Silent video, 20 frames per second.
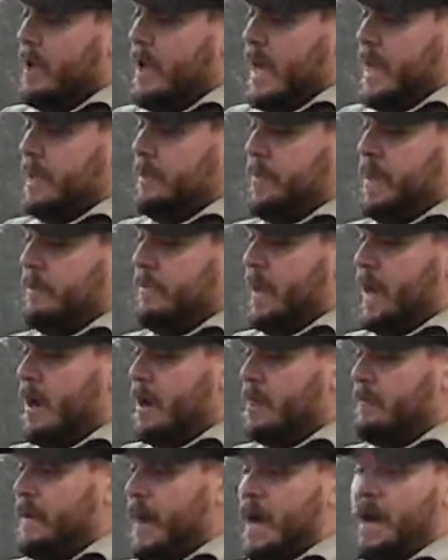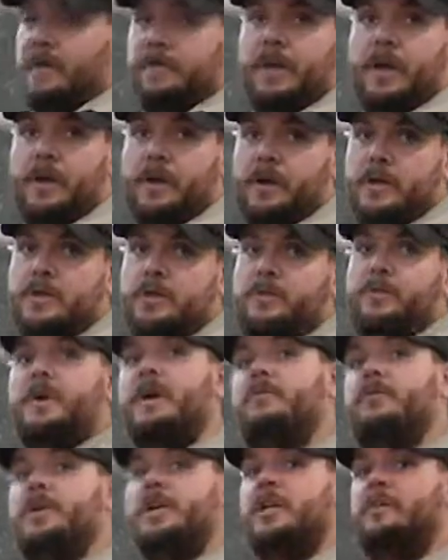And then we have an air valve here, so if
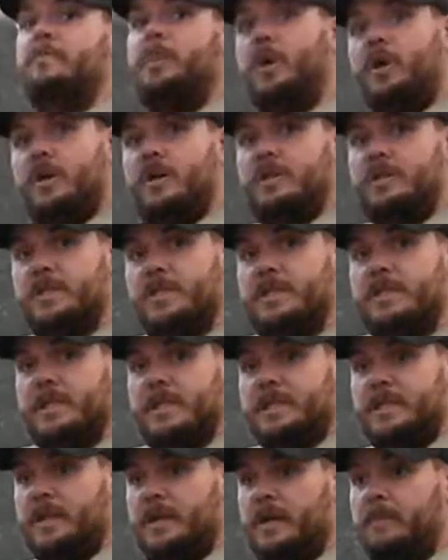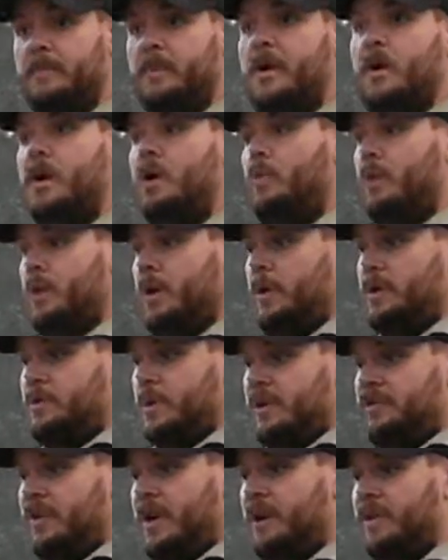we ever need to purge the system, we always
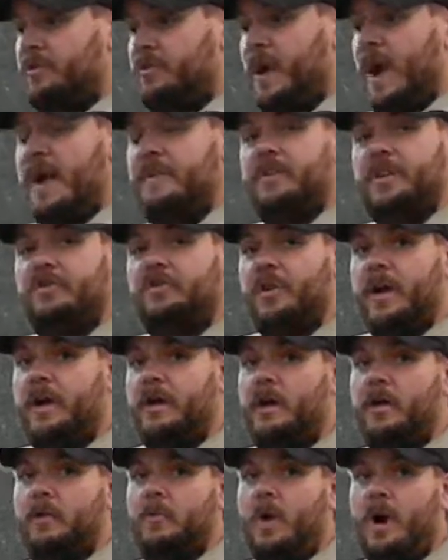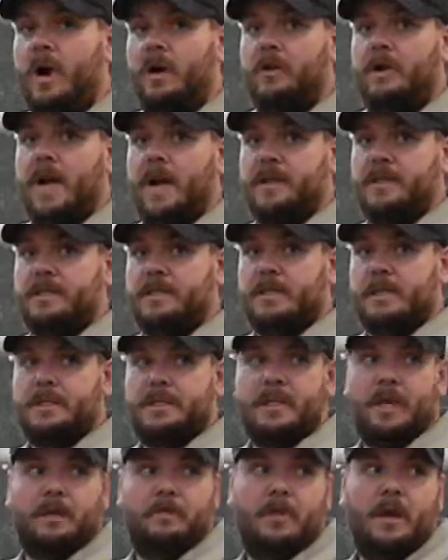want to try to gravity drain all the water out of the
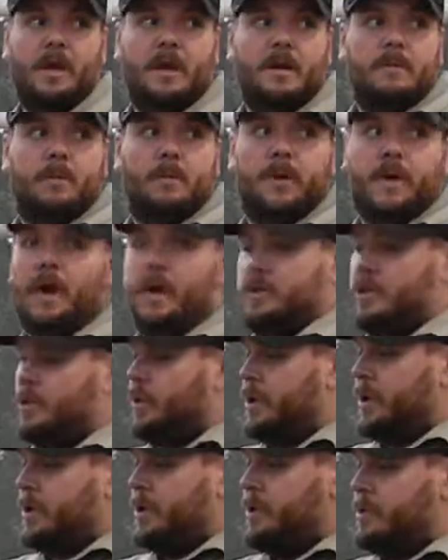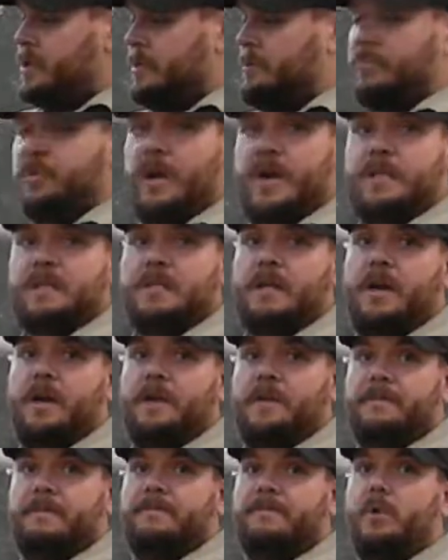system, but we also can use compressed
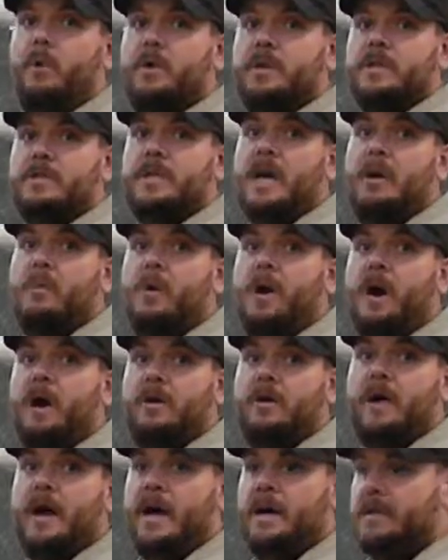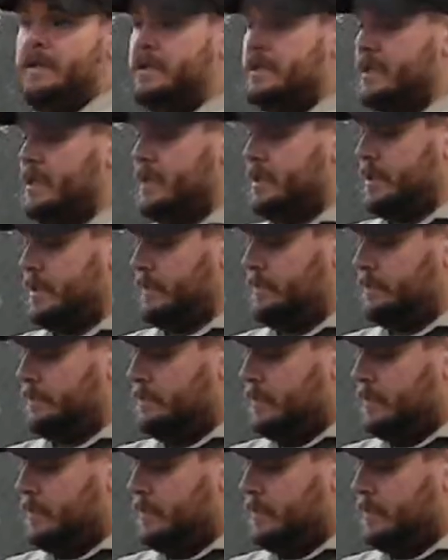air to force that water out of the system.